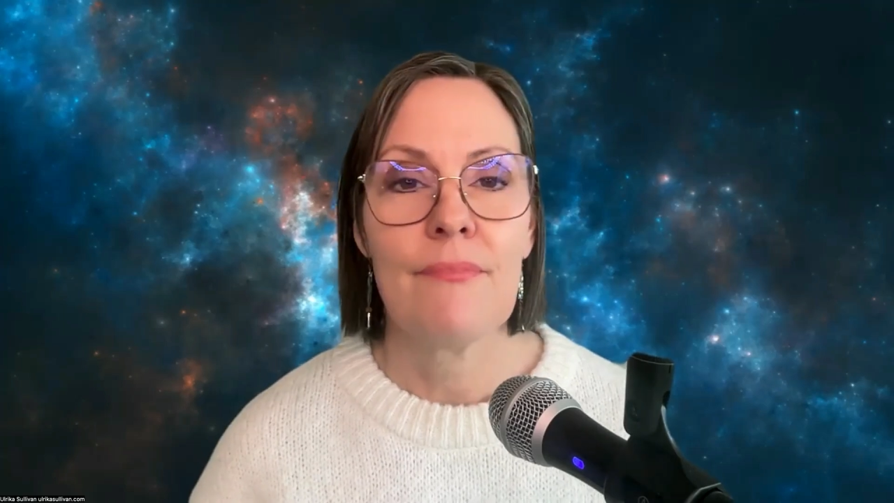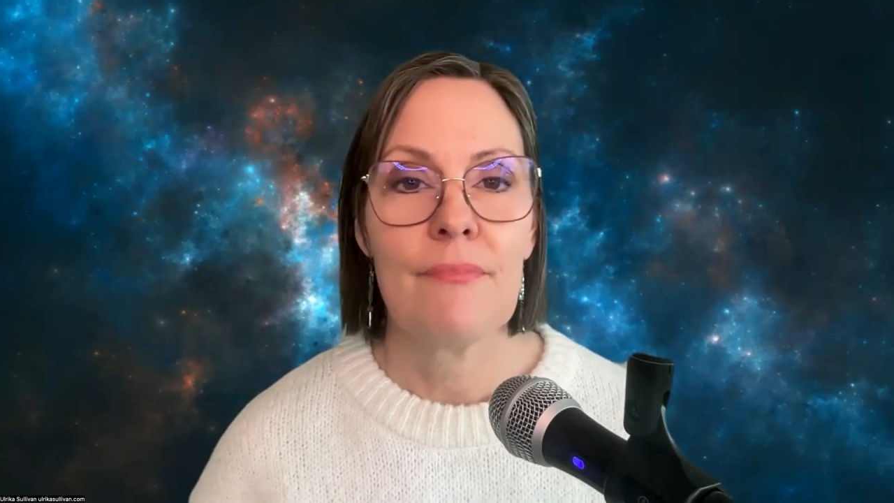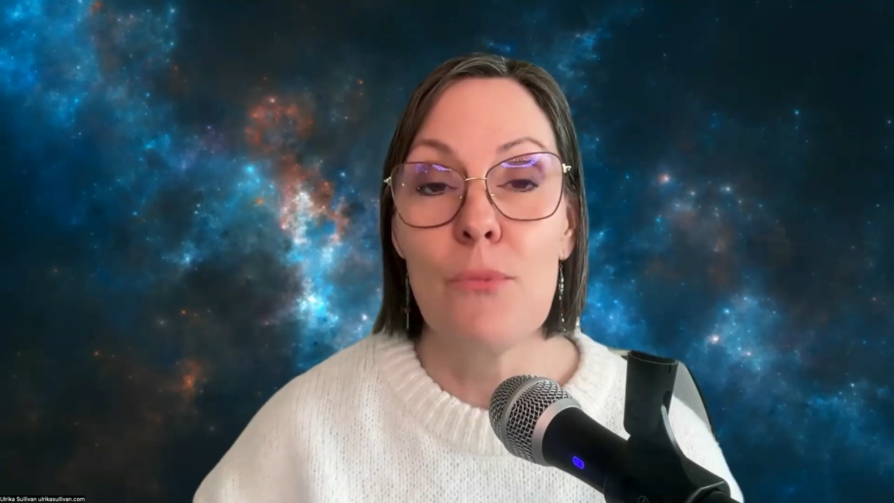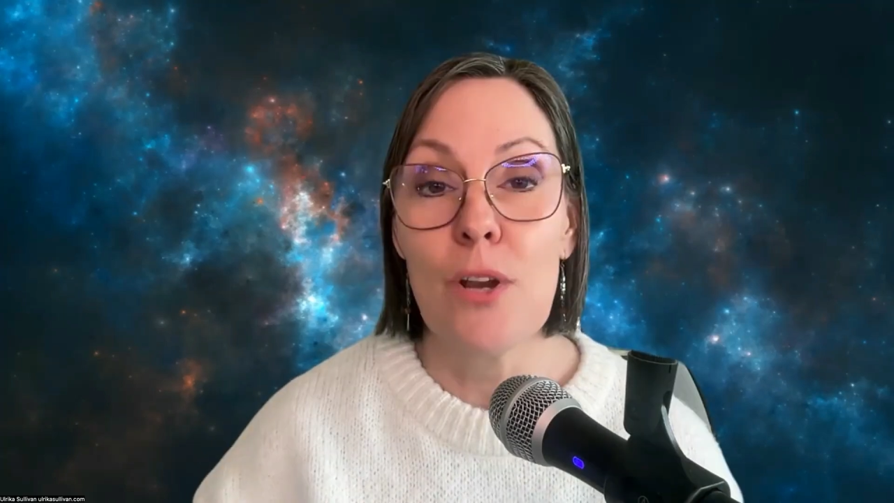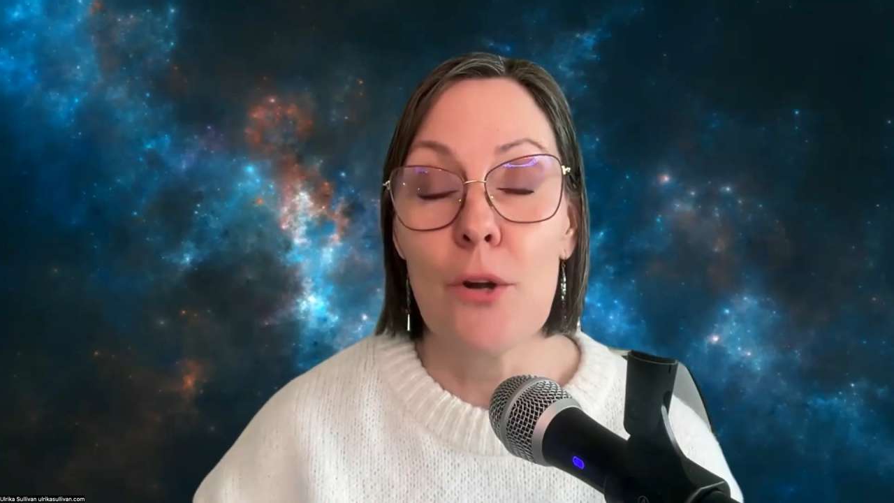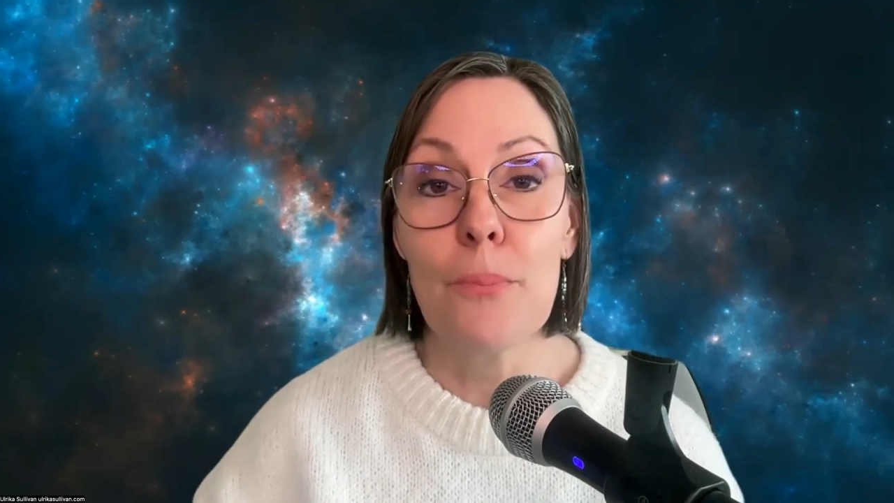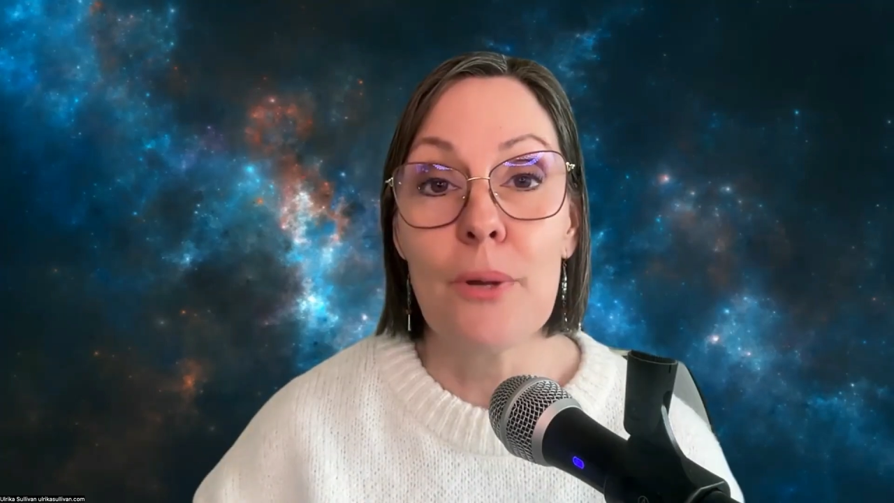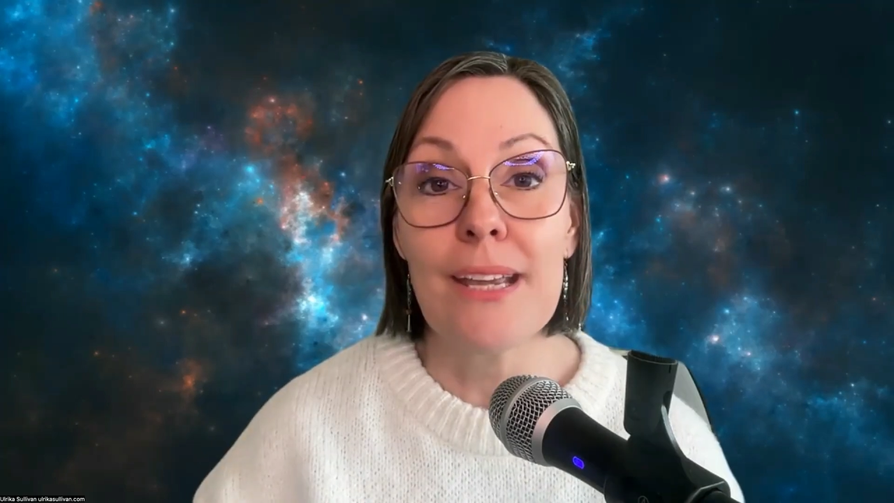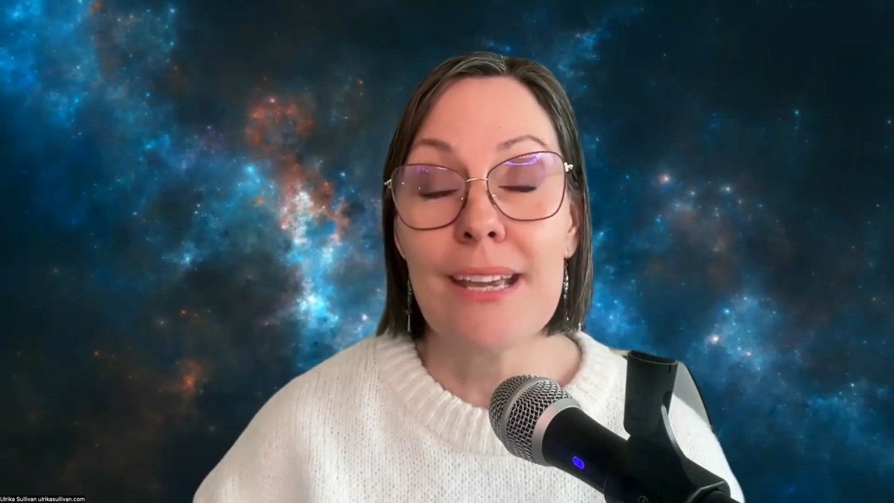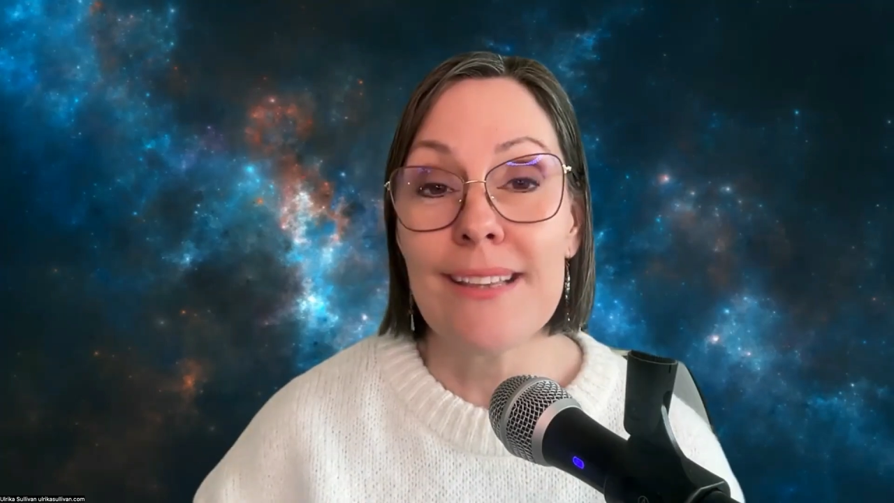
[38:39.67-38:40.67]
We are
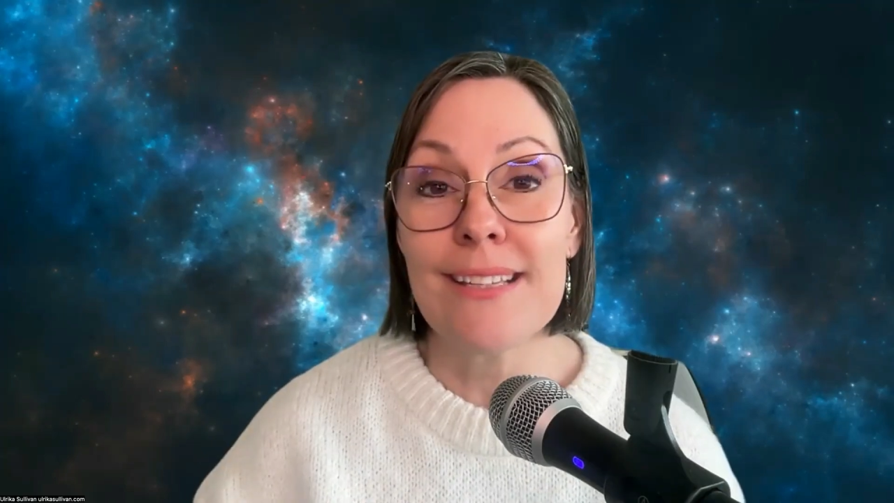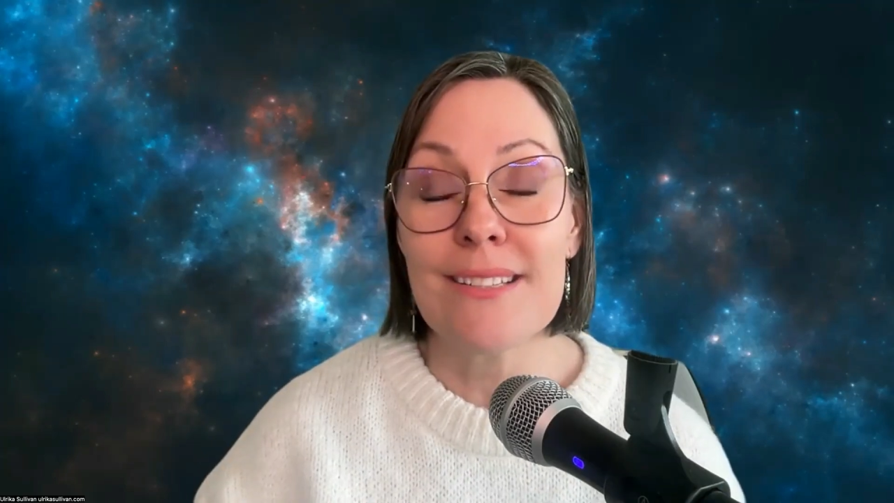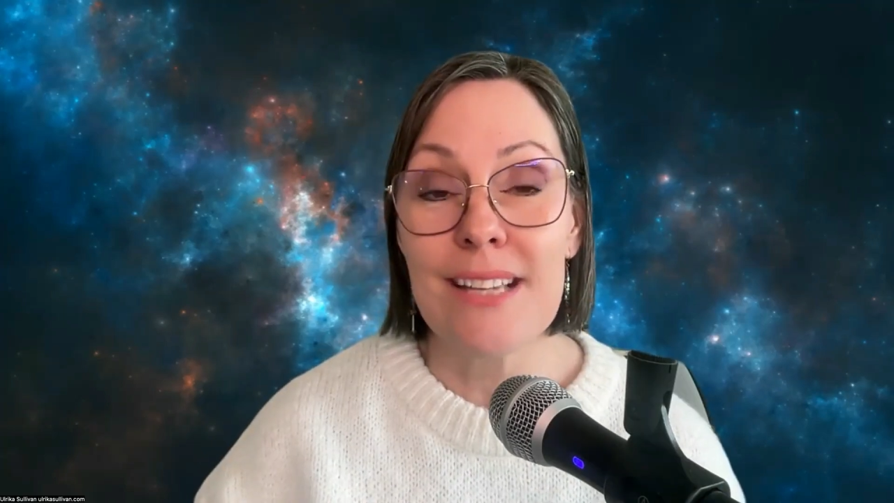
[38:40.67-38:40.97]
bringing this